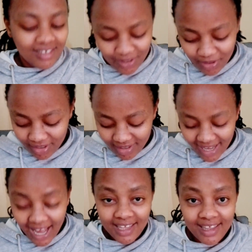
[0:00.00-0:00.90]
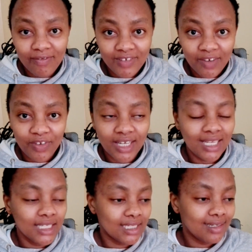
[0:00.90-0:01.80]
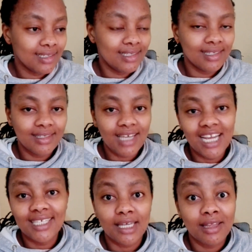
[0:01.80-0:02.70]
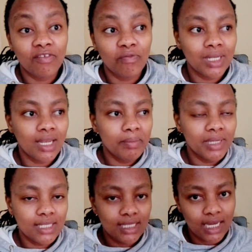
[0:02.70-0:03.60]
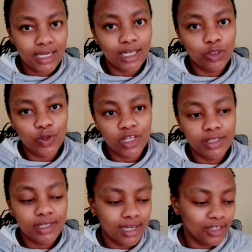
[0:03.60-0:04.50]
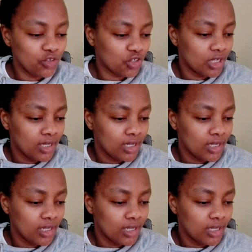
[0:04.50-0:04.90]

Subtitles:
So yeah, they've definitely increased in size and they've been a bit tender to the touch